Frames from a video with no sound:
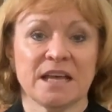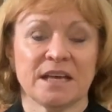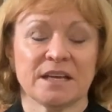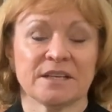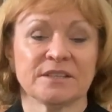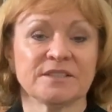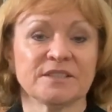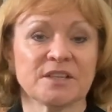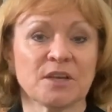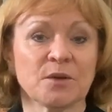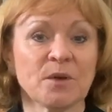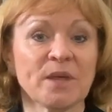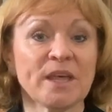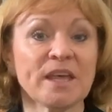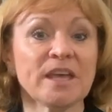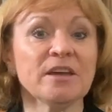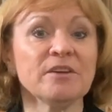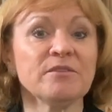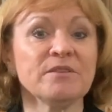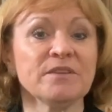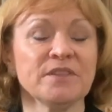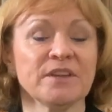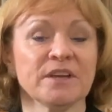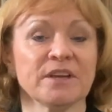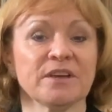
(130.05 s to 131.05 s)
And so
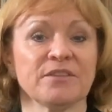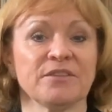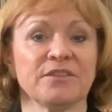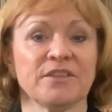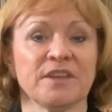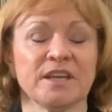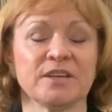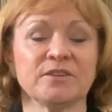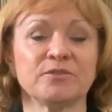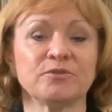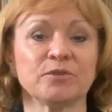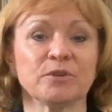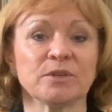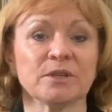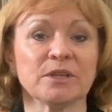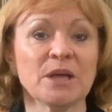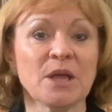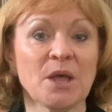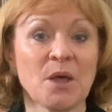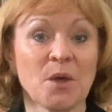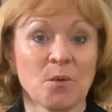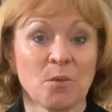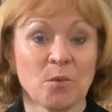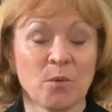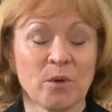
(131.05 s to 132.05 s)
here in the cathedral,
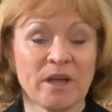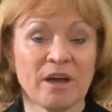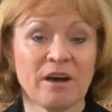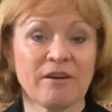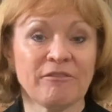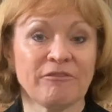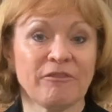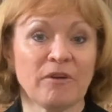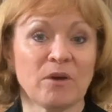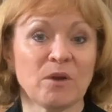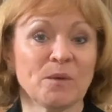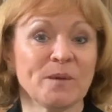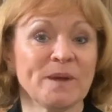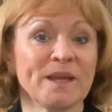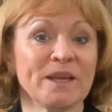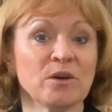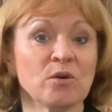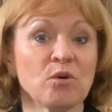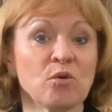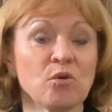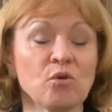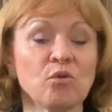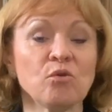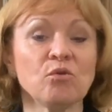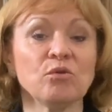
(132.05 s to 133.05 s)
we are following
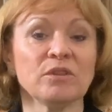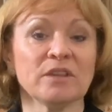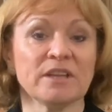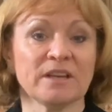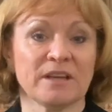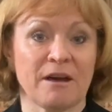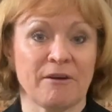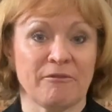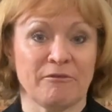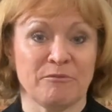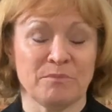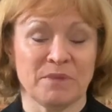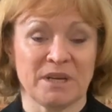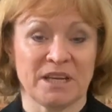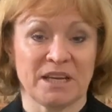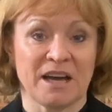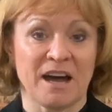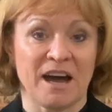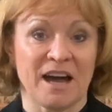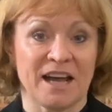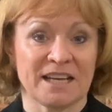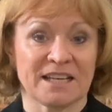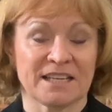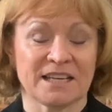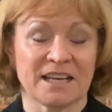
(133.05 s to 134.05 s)
all the government
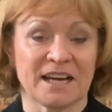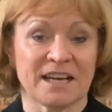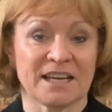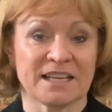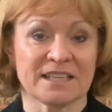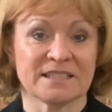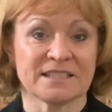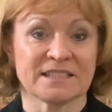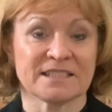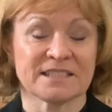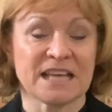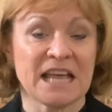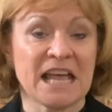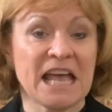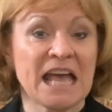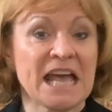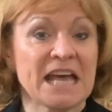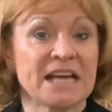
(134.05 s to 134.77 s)
guidelines.